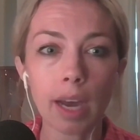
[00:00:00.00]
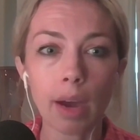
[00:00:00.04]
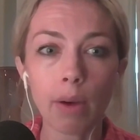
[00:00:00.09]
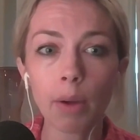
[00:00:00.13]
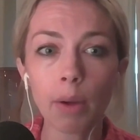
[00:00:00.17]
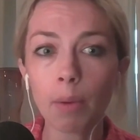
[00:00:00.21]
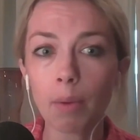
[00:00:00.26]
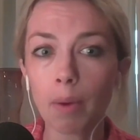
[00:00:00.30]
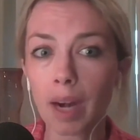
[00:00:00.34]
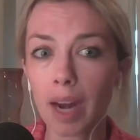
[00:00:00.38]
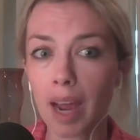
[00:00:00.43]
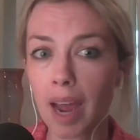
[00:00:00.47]
now
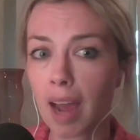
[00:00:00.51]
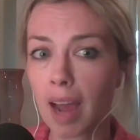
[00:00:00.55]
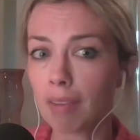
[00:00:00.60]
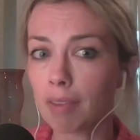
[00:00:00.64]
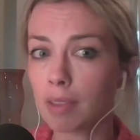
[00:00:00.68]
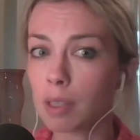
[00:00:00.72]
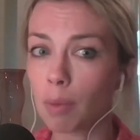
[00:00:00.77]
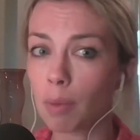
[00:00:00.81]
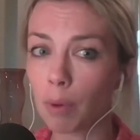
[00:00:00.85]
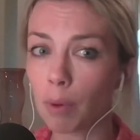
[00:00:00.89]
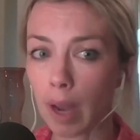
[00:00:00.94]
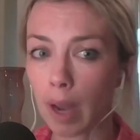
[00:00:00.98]
I want to have
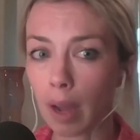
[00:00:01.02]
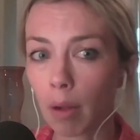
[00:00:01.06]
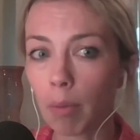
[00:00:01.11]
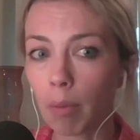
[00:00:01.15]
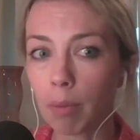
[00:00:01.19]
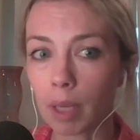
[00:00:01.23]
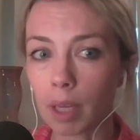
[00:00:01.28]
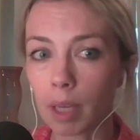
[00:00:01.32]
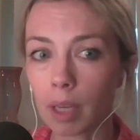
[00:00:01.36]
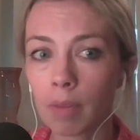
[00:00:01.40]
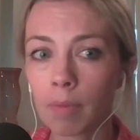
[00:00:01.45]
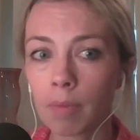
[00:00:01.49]
someone help
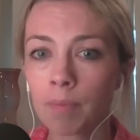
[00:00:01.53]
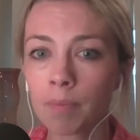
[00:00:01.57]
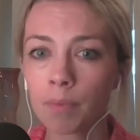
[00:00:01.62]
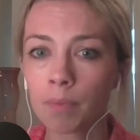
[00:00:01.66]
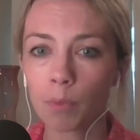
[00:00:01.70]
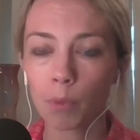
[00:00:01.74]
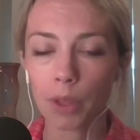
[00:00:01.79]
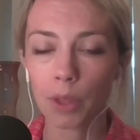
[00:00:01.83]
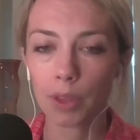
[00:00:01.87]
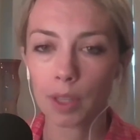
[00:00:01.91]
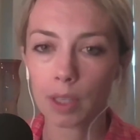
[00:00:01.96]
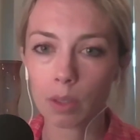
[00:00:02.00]
me
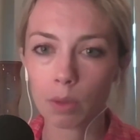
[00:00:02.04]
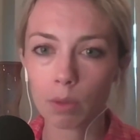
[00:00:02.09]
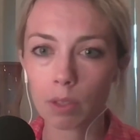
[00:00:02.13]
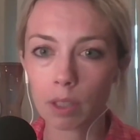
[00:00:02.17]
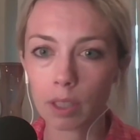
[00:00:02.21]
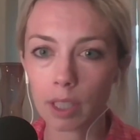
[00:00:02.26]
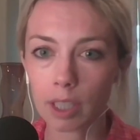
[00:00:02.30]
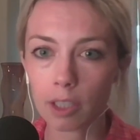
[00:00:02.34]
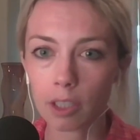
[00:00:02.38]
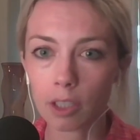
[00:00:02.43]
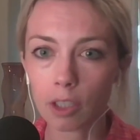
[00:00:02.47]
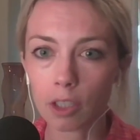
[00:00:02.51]
with this
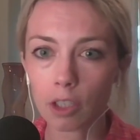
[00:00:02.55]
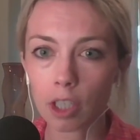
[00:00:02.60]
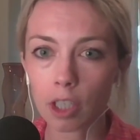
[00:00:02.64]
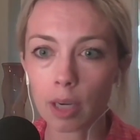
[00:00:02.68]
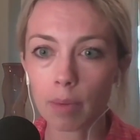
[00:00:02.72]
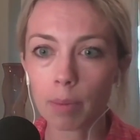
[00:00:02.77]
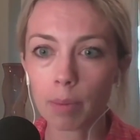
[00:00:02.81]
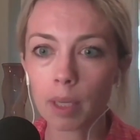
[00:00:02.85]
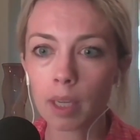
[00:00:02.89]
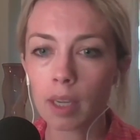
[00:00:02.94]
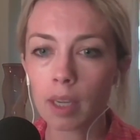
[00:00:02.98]
relationship.